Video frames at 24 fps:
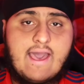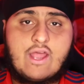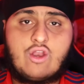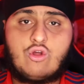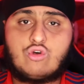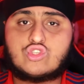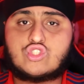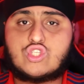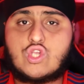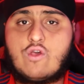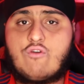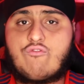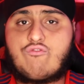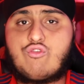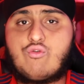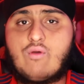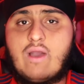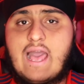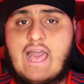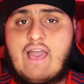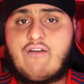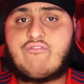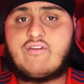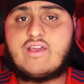And also if you
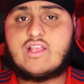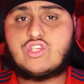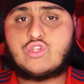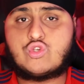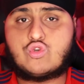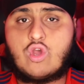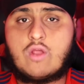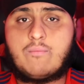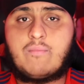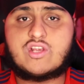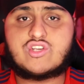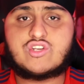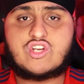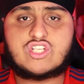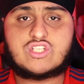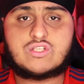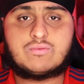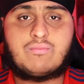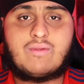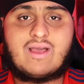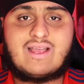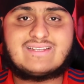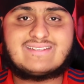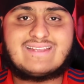have enjoyed, make sure to
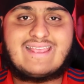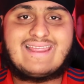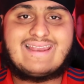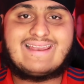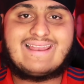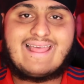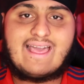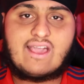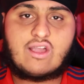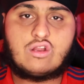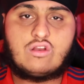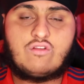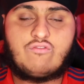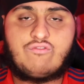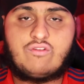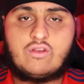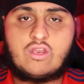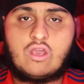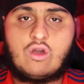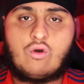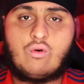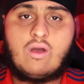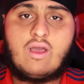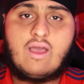smash a like on the
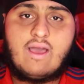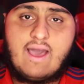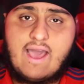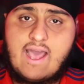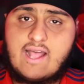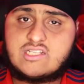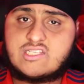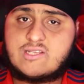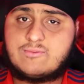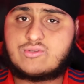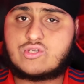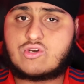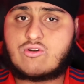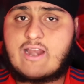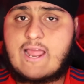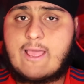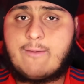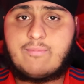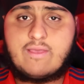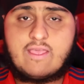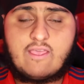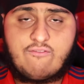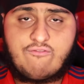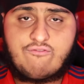video and
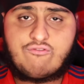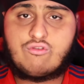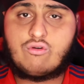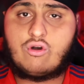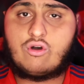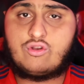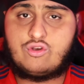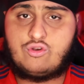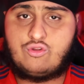subscribe if you're